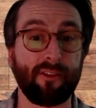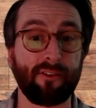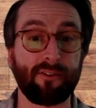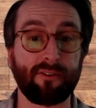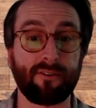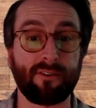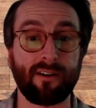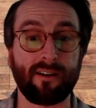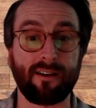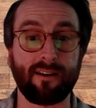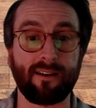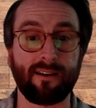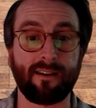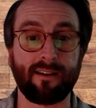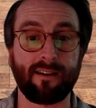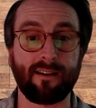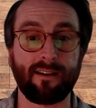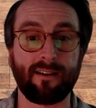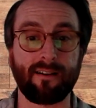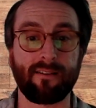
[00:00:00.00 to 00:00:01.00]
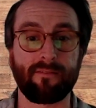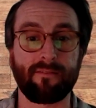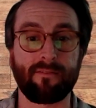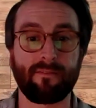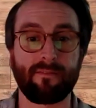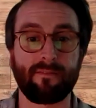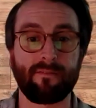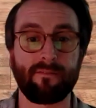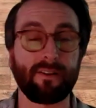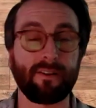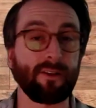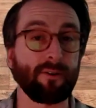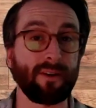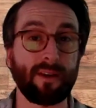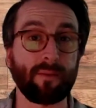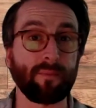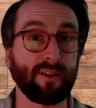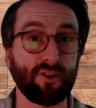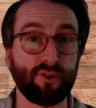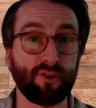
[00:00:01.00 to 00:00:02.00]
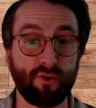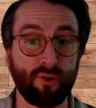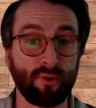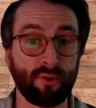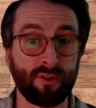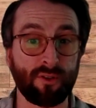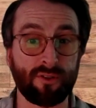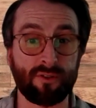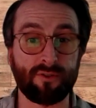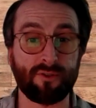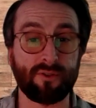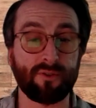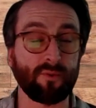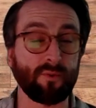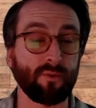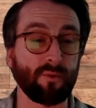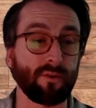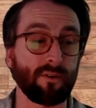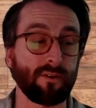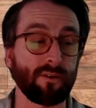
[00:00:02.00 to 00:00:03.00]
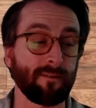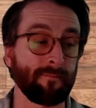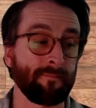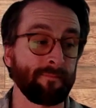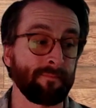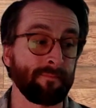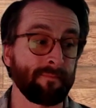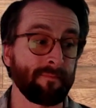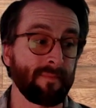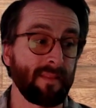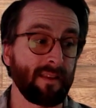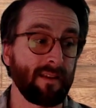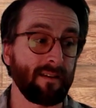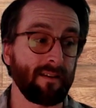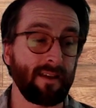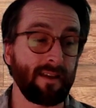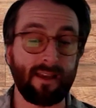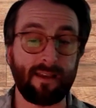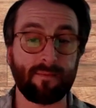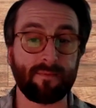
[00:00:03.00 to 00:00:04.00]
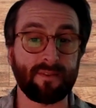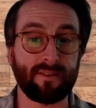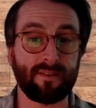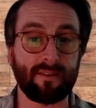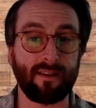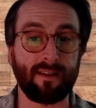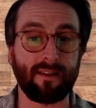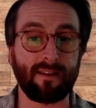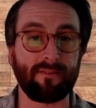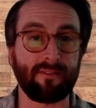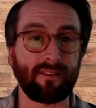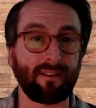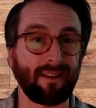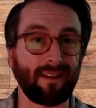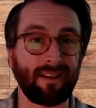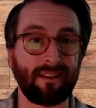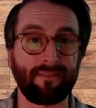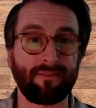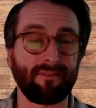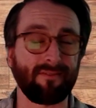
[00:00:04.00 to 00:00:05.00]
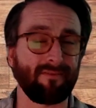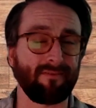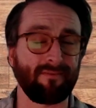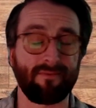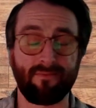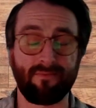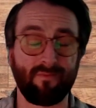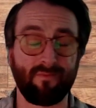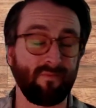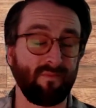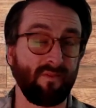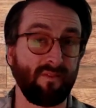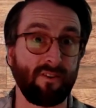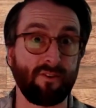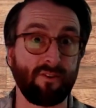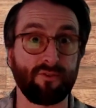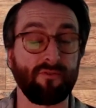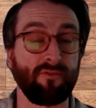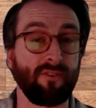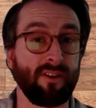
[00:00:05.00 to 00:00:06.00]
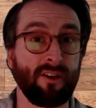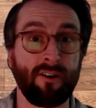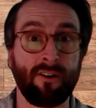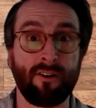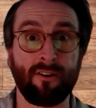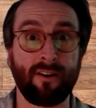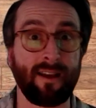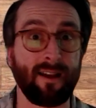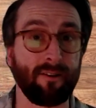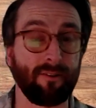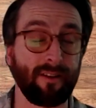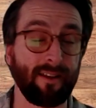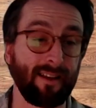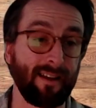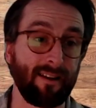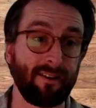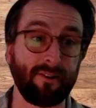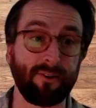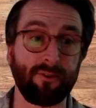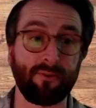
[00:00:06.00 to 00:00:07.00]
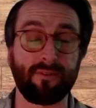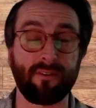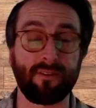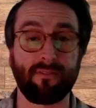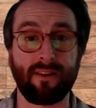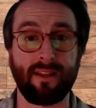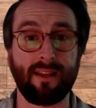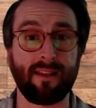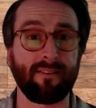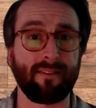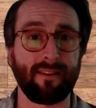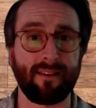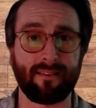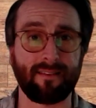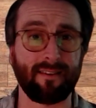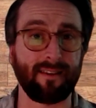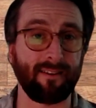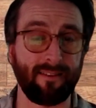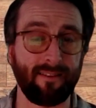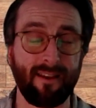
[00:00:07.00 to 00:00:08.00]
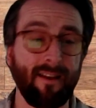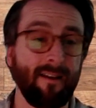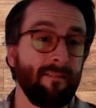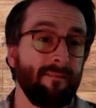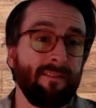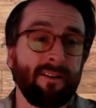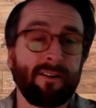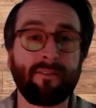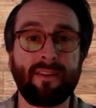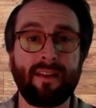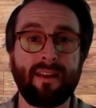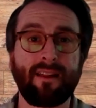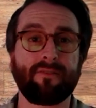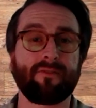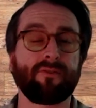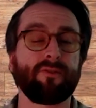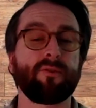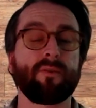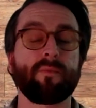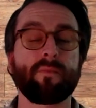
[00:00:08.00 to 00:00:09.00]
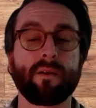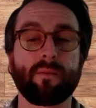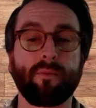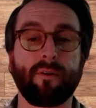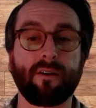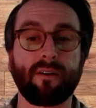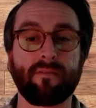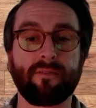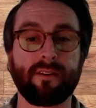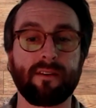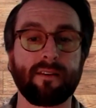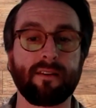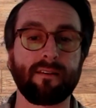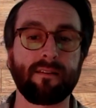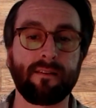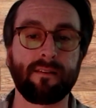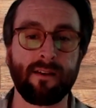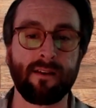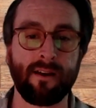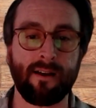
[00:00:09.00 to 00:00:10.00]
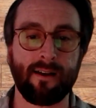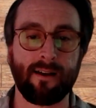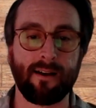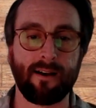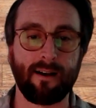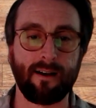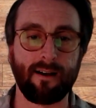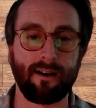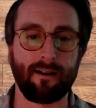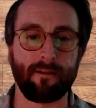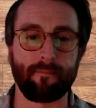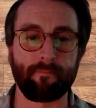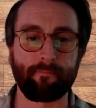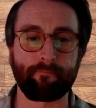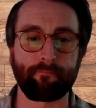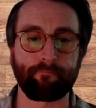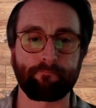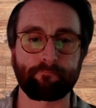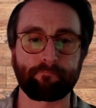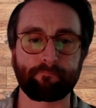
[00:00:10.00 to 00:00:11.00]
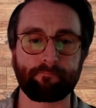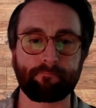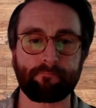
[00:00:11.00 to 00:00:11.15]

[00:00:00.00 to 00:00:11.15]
other video game controllers or games, and even like if there's VR now, like how do you do stuff in headsets, like figure that out so you can be a part of it and um,